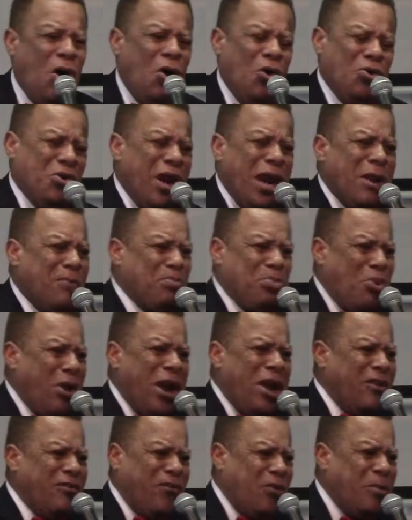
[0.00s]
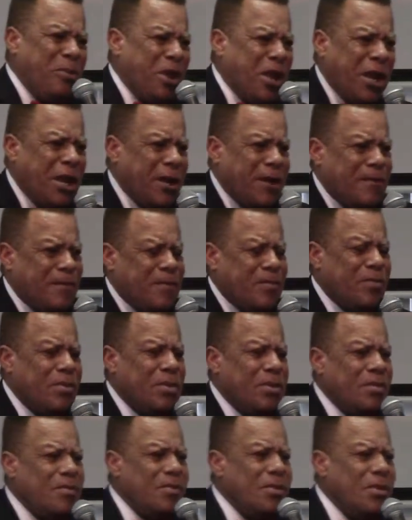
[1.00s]
all yes. night praying for me.
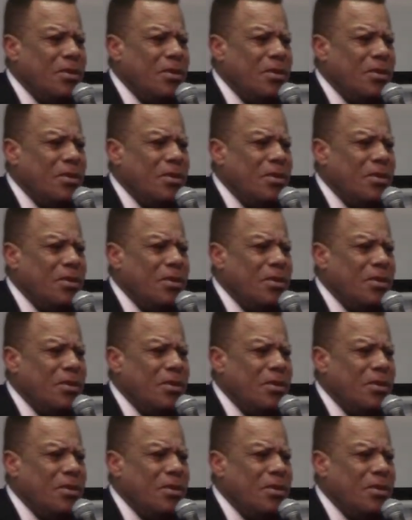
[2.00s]
Yes.